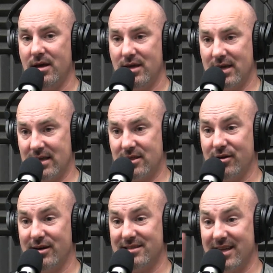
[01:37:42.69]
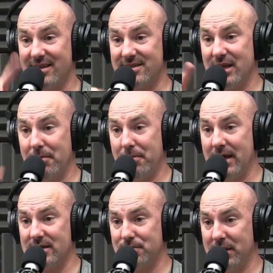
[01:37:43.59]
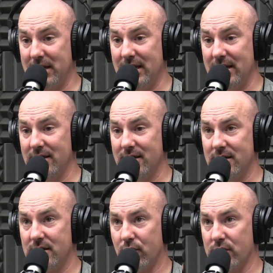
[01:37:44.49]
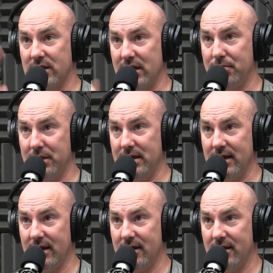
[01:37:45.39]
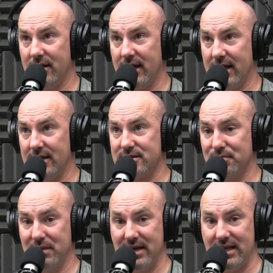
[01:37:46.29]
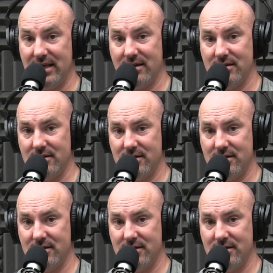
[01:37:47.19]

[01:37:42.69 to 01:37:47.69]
You get there and it says TPSP or TPS Media.